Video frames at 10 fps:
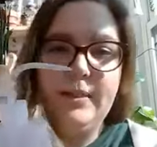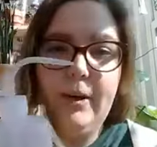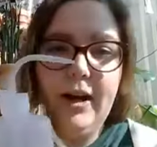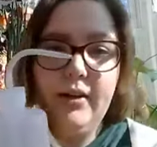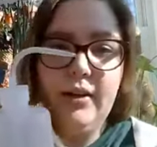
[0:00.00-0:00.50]

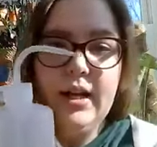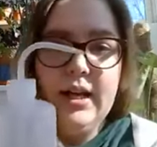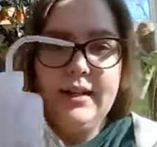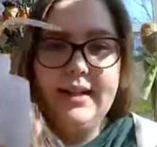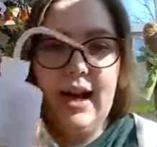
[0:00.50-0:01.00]
squeeze
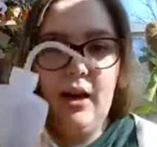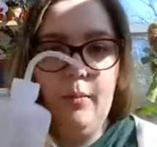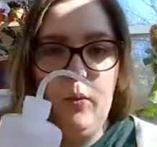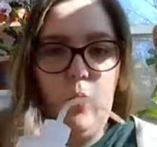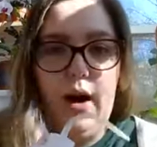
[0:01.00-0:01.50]
bottle to
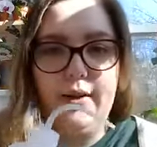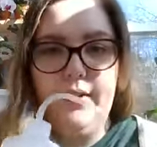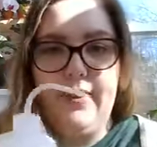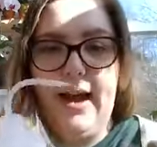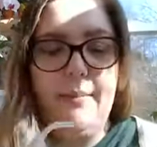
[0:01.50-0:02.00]
help
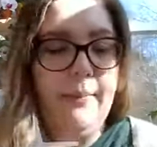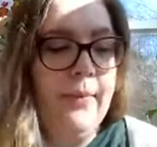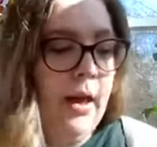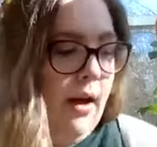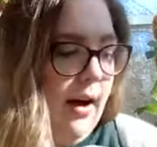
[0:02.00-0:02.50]
water
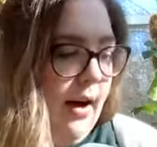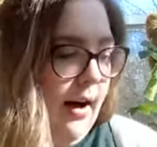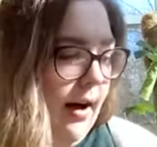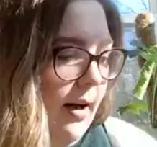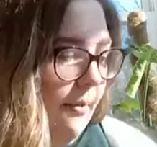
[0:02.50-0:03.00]
them.
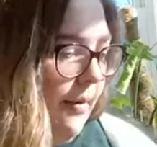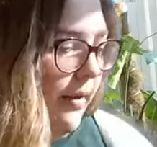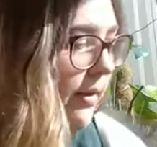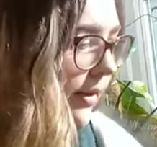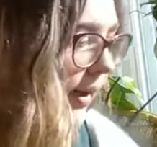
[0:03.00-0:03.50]

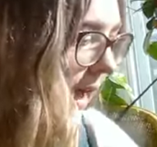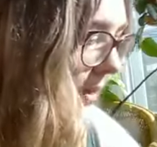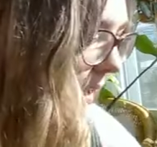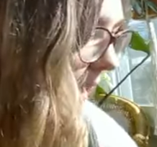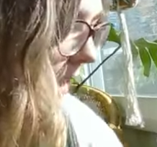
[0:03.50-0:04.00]

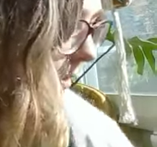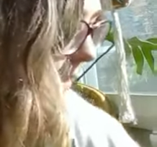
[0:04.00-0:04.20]
And